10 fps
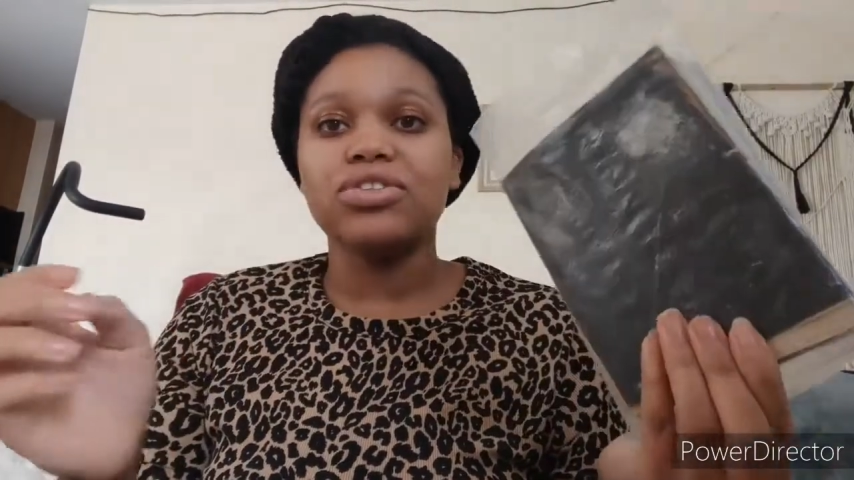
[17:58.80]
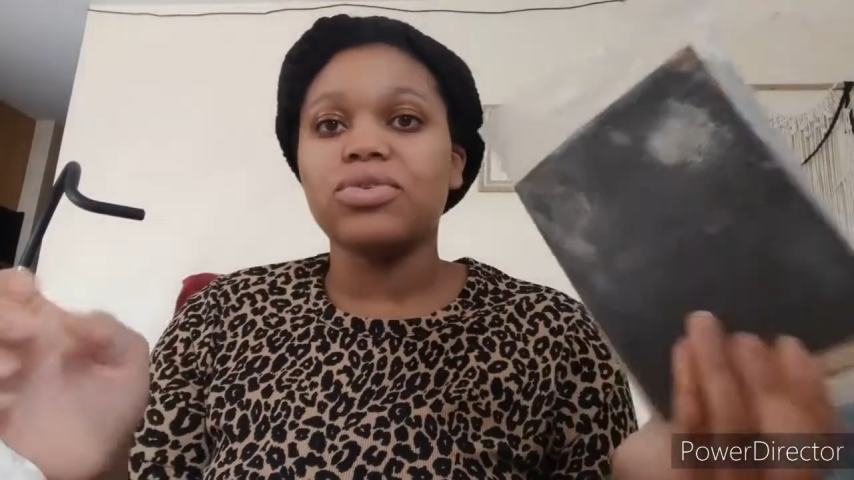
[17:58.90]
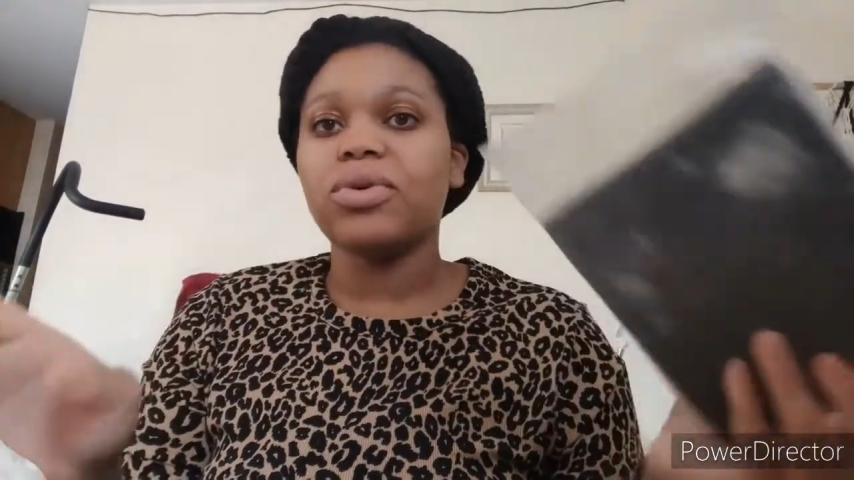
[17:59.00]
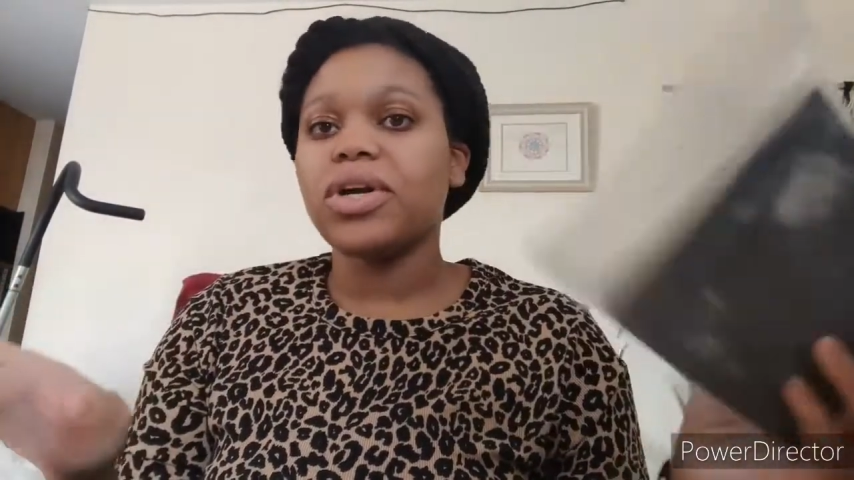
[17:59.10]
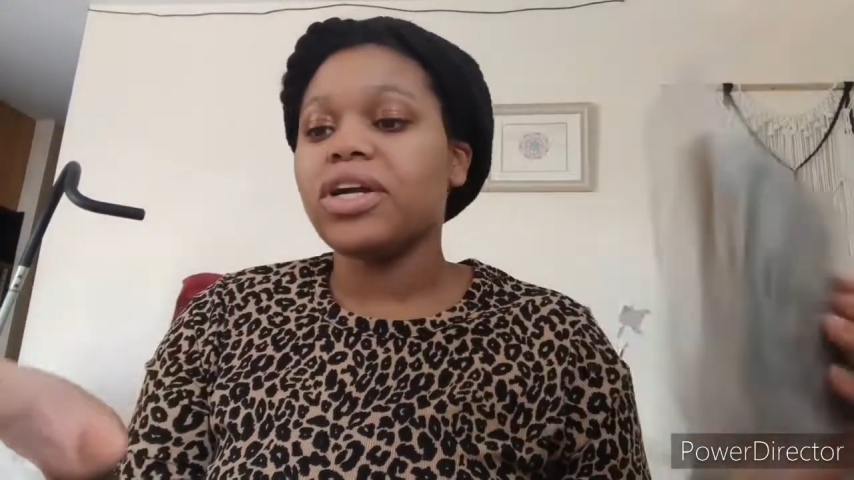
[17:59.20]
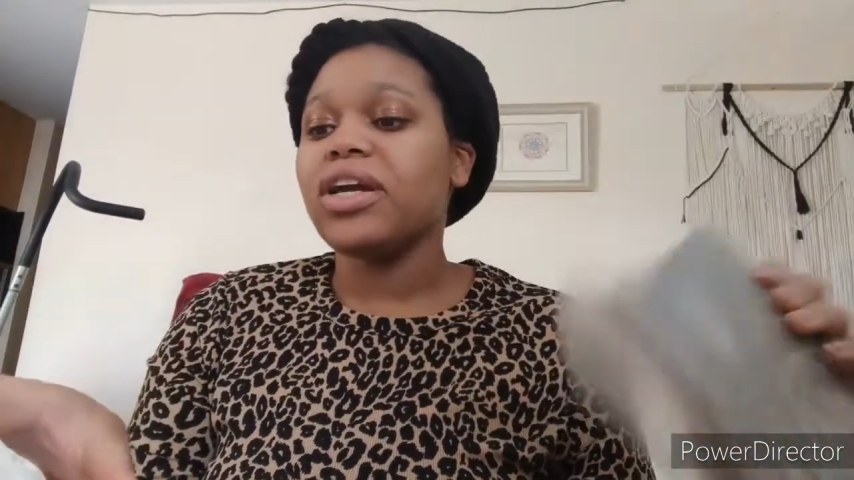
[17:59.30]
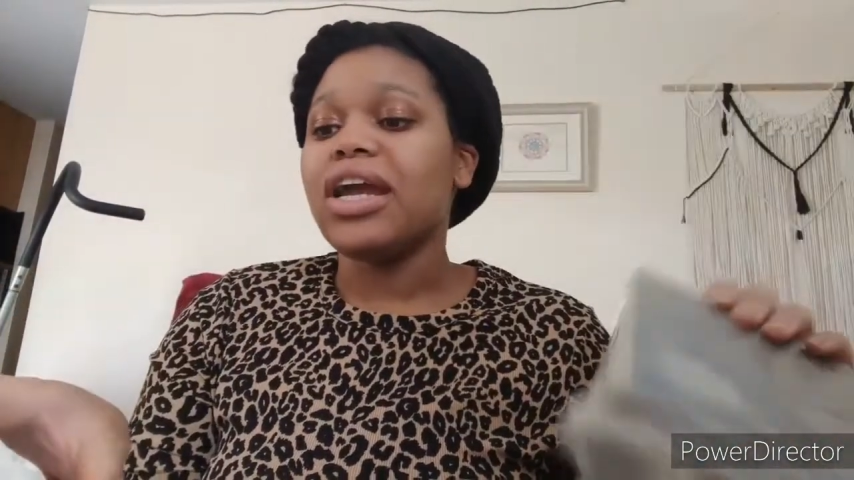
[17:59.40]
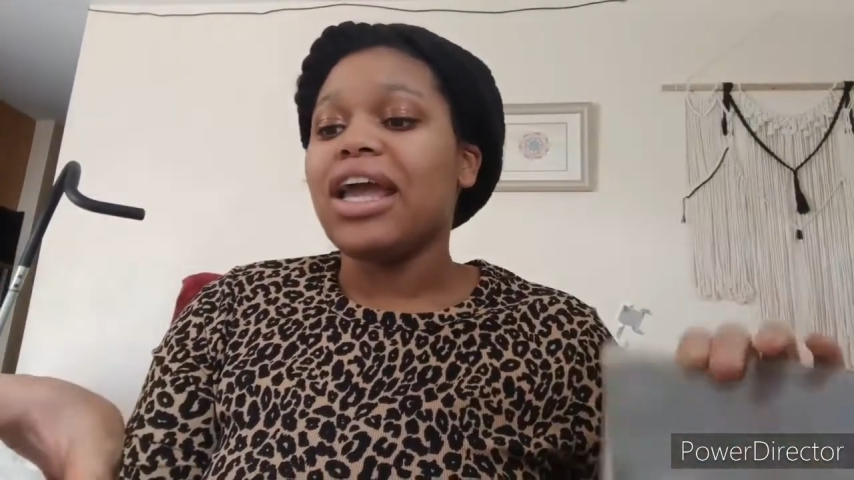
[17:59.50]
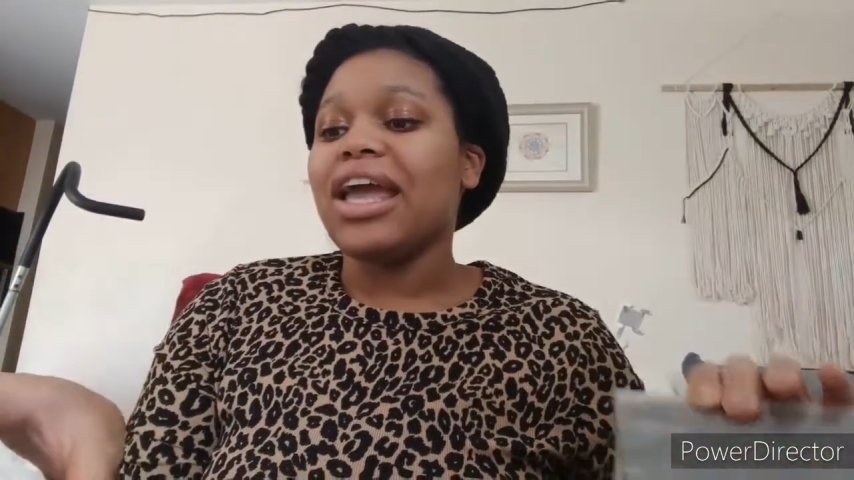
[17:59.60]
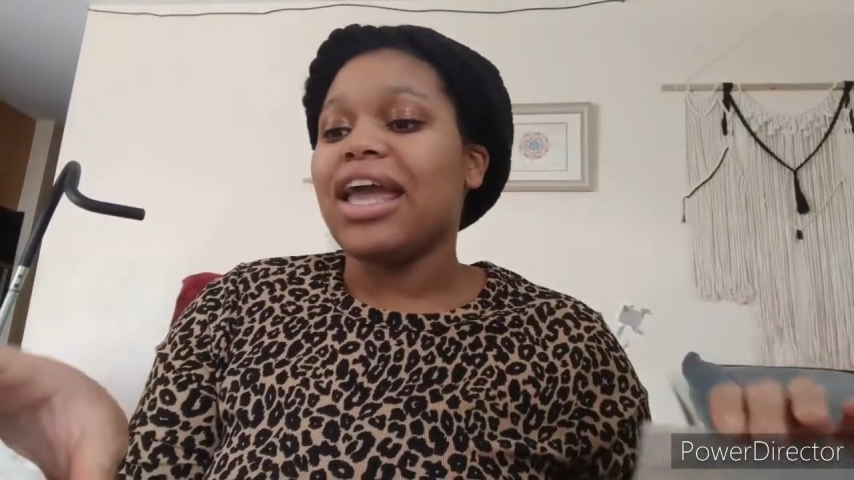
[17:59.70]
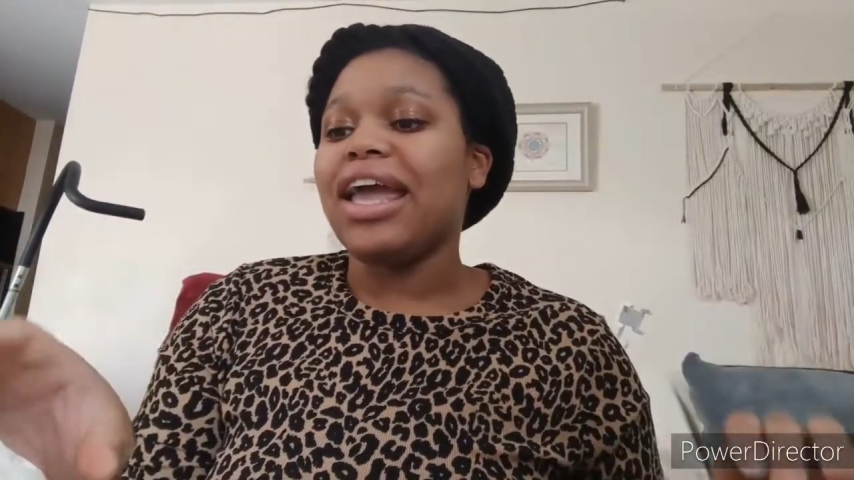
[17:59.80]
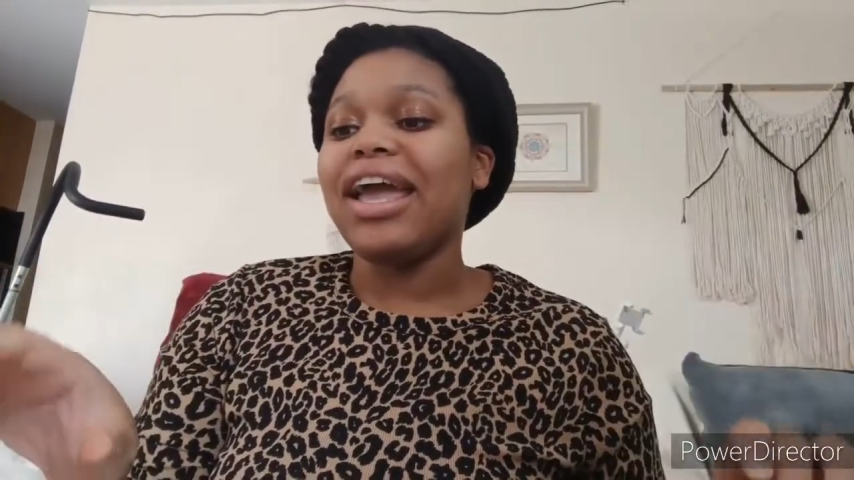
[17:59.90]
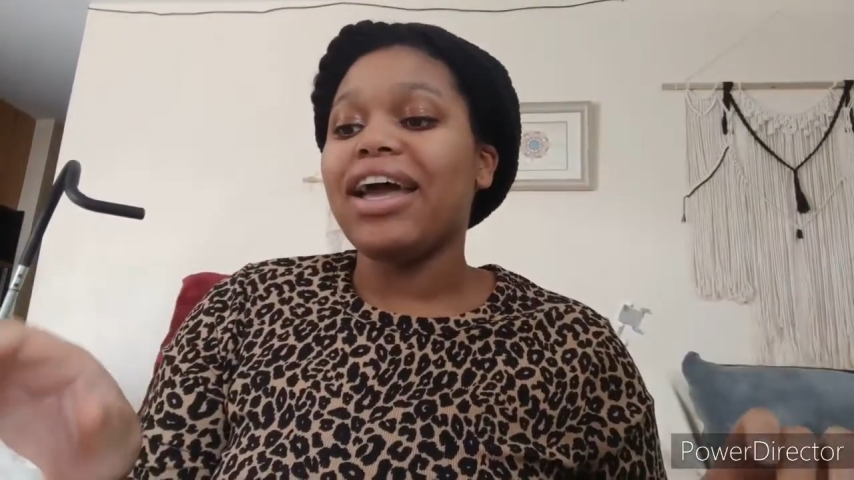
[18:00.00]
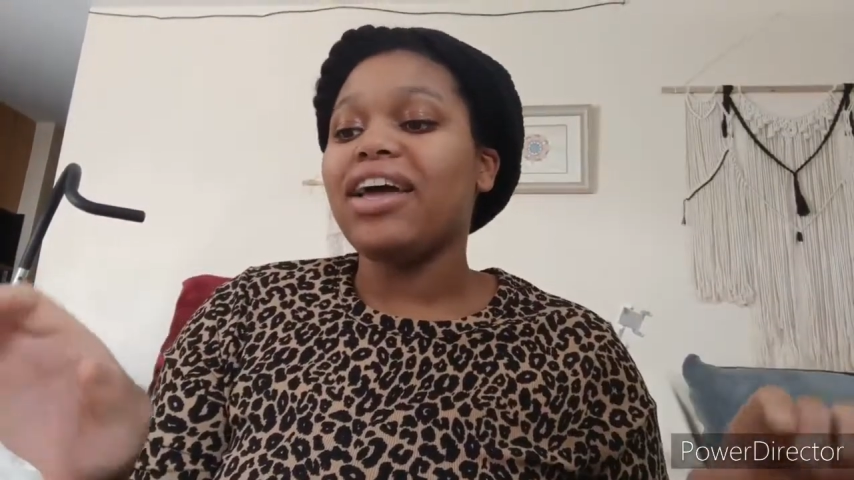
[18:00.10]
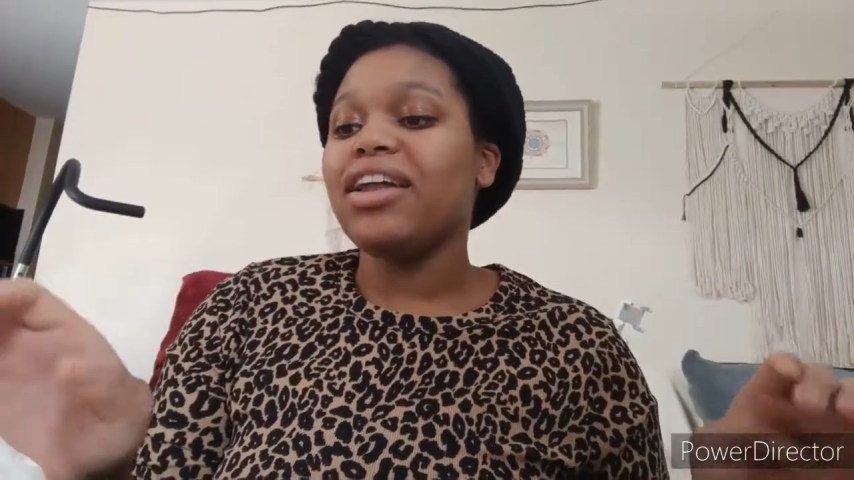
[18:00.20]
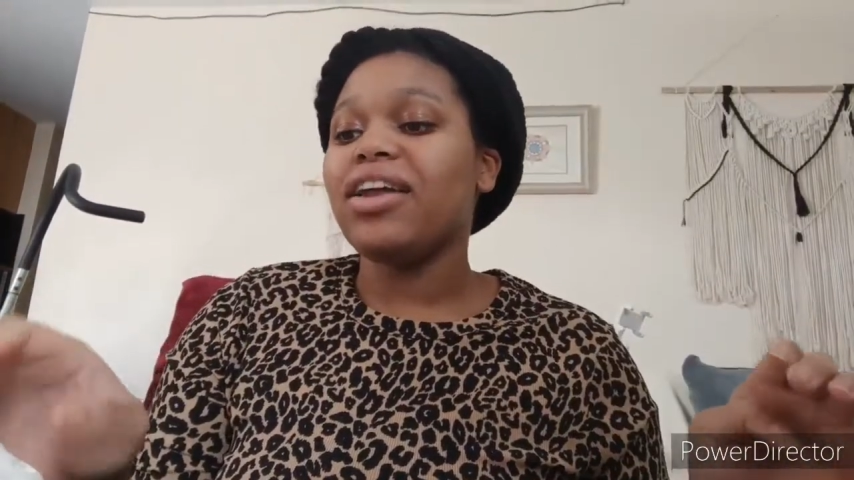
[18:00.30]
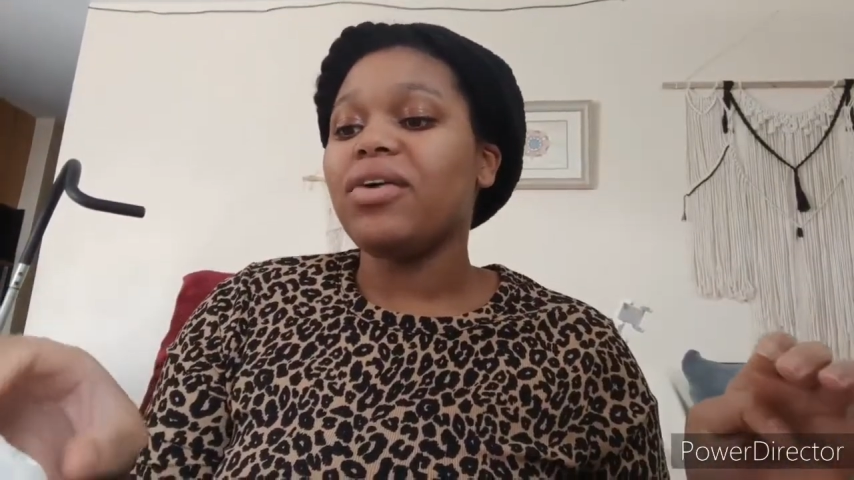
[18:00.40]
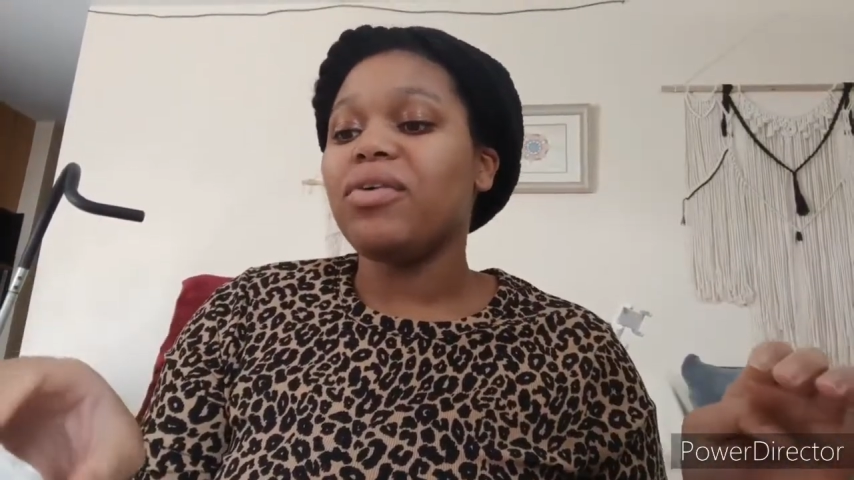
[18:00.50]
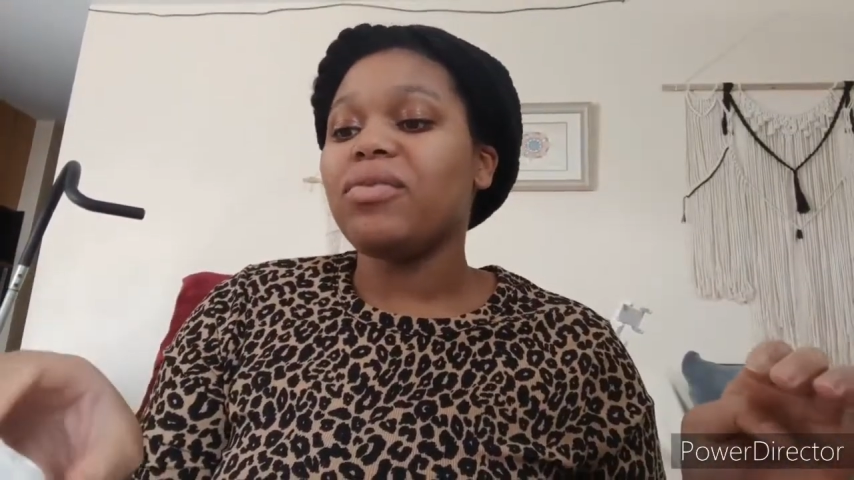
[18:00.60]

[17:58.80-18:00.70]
store, and